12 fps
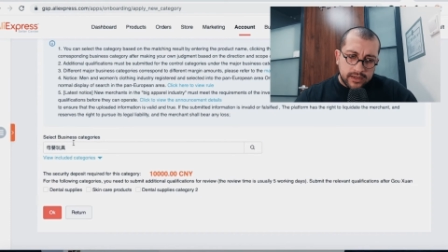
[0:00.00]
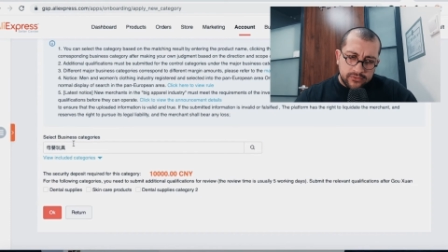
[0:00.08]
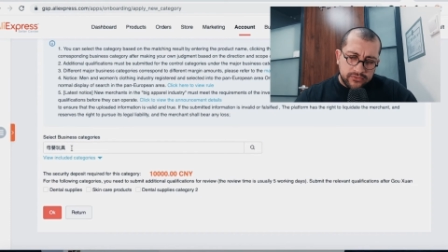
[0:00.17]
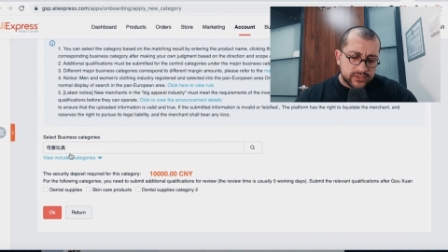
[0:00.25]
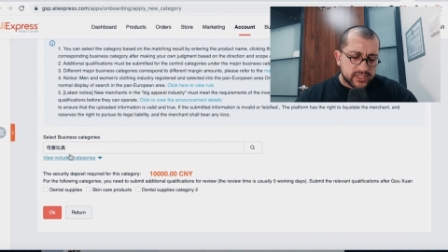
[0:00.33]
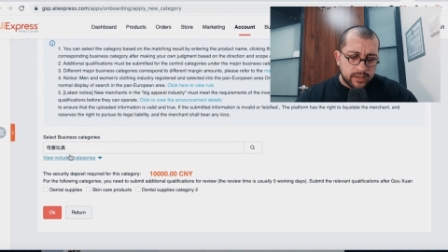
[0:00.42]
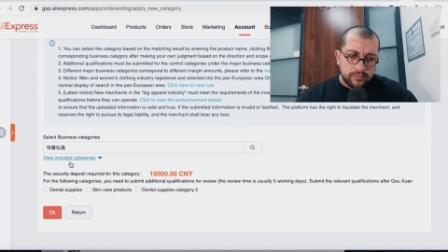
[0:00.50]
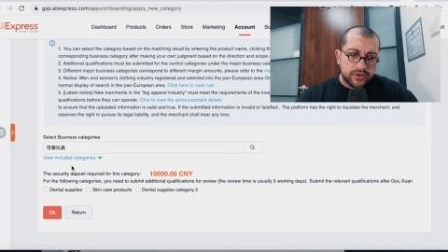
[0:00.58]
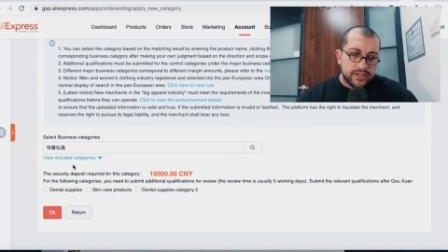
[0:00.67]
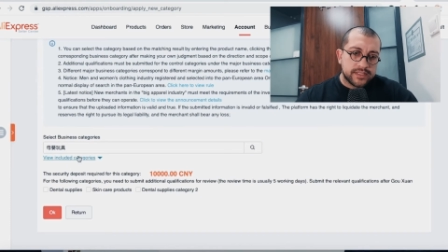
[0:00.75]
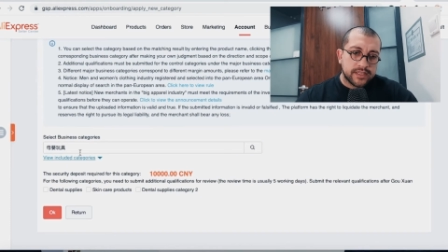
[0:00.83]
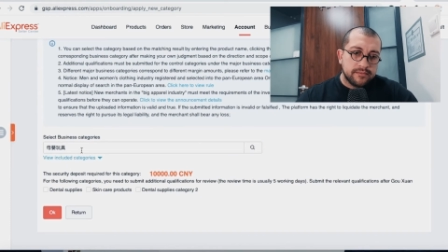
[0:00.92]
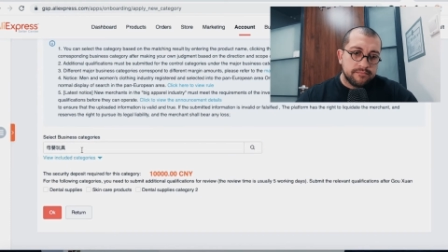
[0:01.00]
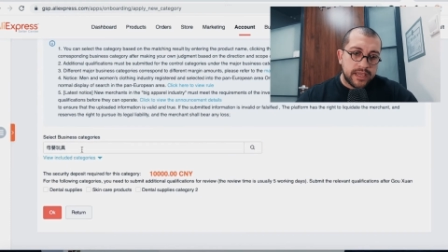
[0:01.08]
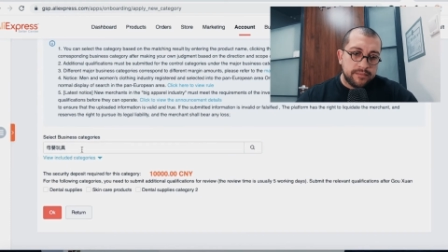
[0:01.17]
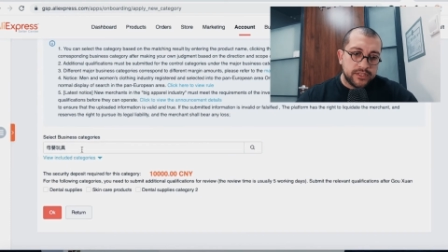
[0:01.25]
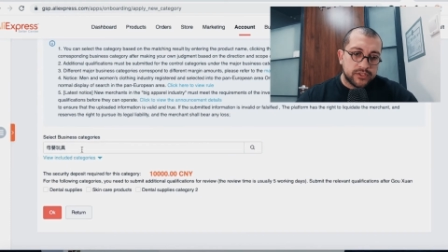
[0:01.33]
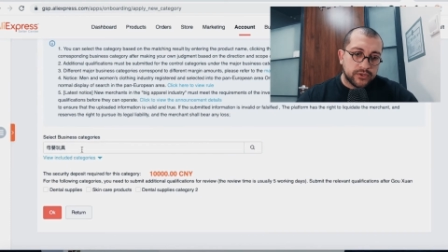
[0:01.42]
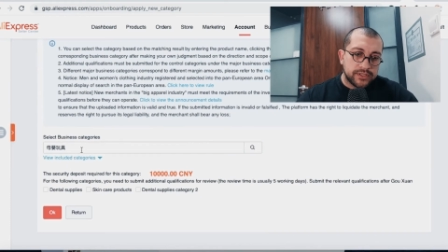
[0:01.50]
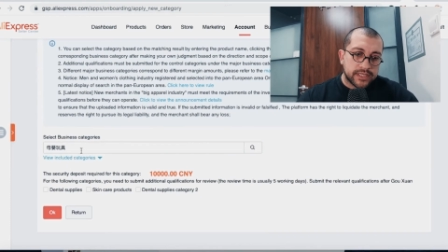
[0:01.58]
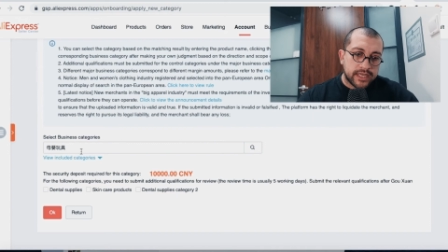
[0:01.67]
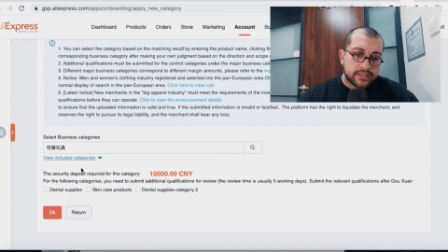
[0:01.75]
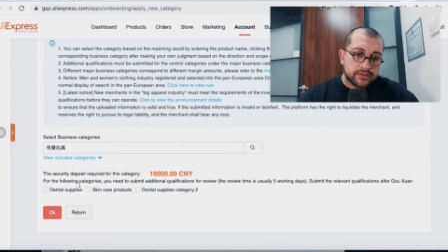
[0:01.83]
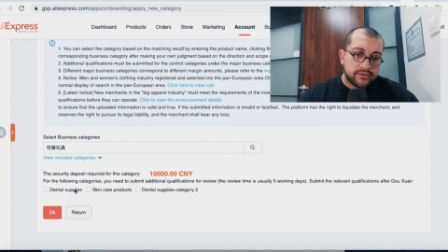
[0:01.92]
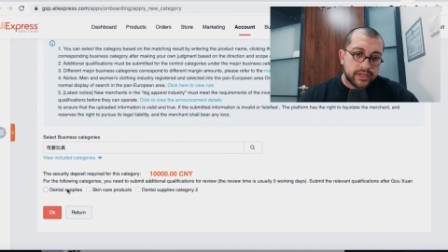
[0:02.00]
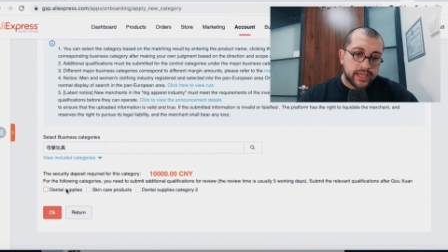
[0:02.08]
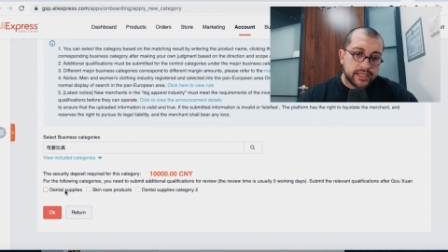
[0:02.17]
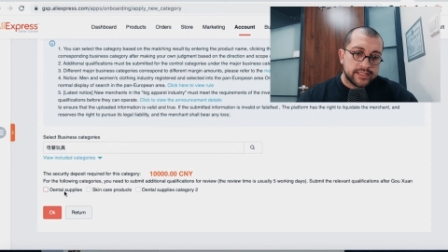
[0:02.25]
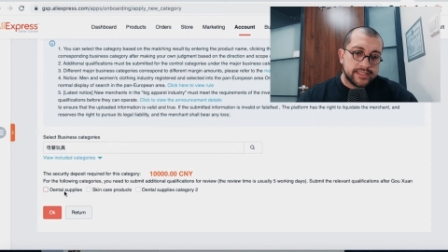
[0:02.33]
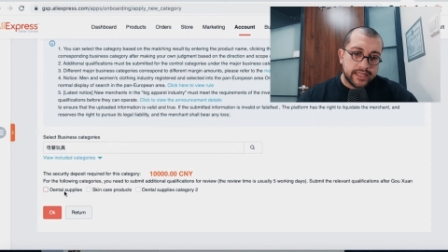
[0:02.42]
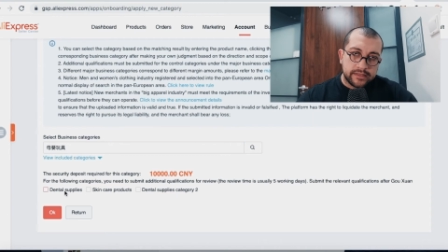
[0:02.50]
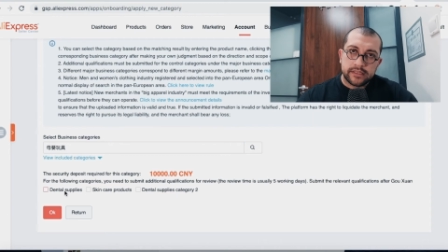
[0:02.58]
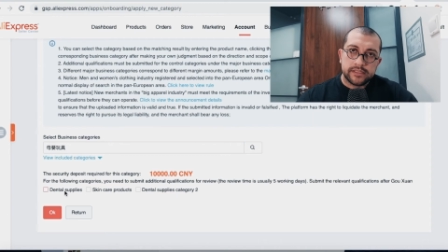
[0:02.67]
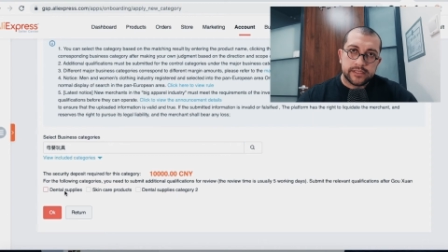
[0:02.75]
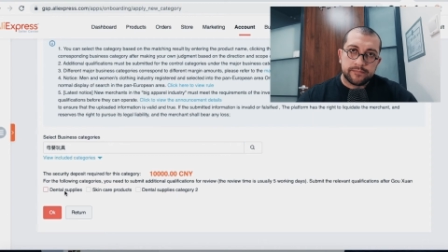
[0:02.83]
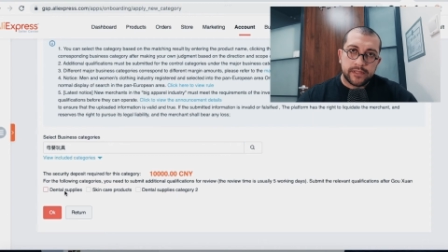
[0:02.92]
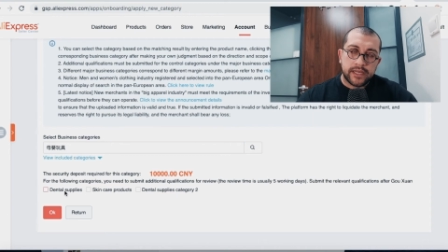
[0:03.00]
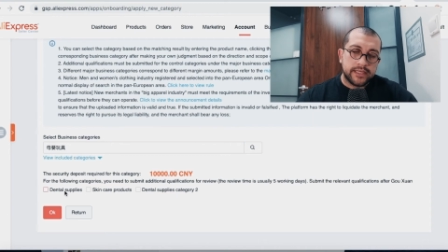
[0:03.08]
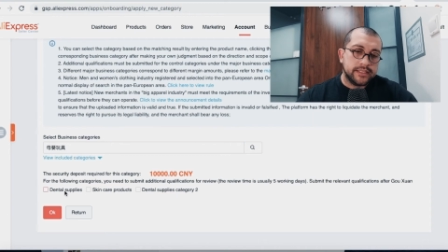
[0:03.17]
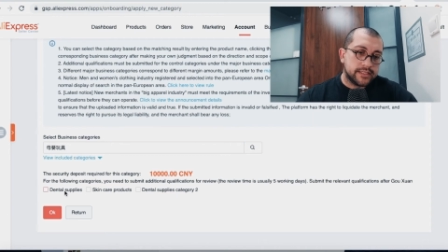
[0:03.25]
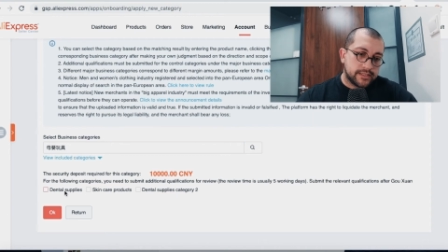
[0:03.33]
for some reason baby toys category has dental supplies